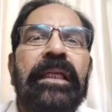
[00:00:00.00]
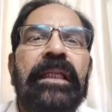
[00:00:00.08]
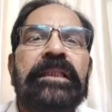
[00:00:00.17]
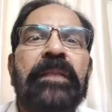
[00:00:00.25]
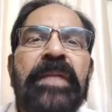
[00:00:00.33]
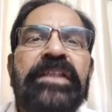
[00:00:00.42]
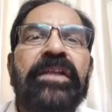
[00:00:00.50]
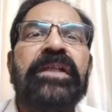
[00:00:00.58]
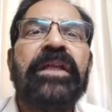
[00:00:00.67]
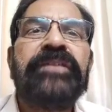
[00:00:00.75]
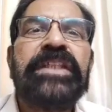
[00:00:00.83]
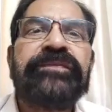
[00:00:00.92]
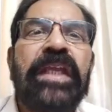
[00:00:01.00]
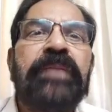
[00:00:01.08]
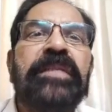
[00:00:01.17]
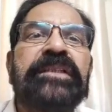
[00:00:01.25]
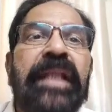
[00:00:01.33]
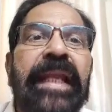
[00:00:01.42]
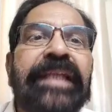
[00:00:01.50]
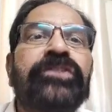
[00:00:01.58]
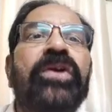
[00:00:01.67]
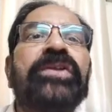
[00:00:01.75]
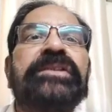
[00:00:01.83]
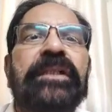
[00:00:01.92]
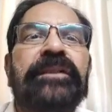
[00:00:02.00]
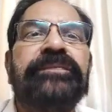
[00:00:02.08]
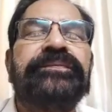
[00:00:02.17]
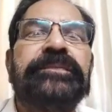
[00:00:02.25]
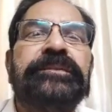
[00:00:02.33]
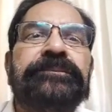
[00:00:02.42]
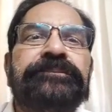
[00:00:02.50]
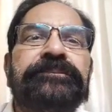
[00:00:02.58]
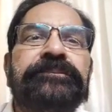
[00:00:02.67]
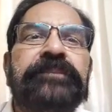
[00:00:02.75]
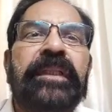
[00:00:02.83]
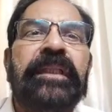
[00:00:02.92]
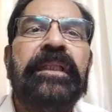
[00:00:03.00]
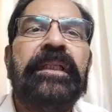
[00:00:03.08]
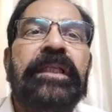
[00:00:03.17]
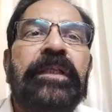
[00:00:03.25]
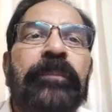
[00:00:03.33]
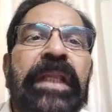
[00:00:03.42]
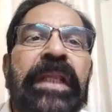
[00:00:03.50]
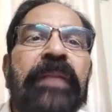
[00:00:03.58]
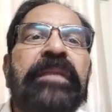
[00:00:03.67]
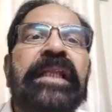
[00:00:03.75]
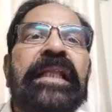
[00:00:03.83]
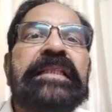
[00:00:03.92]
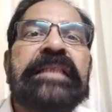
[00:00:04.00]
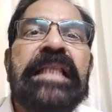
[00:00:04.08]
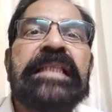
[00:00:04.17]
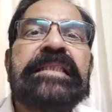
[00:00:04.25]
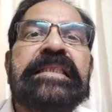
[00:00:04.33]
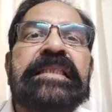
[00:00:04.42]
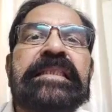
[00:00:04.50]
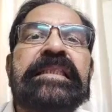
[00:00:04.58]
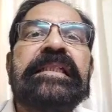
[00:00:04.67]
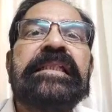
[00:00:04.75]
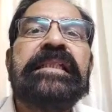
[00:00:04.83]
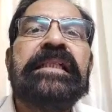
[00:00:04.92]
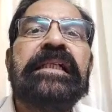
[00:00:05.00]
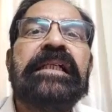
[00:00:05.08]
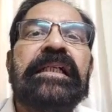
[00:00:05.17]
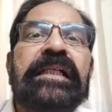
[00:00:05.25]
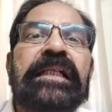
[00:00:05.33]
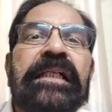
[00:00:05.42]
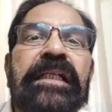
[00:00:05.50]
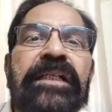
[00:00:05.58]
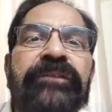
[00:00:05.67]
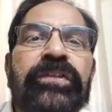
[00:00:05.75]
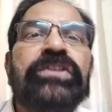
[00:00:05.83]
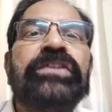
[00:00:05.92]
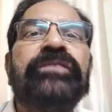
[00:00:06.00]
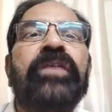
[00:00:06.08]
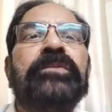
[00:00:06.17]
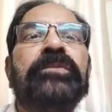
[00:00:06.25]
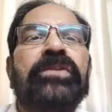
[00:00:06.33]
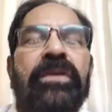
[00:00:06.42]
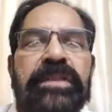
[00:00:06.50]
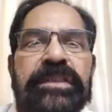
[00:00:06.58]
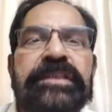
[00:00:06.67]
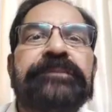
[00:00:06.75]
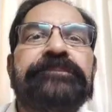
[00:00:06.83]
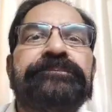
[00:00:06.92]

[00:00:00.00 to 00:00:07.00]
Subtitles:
The majority of these fibers are axons of pyramidal cells, fusiform neurons.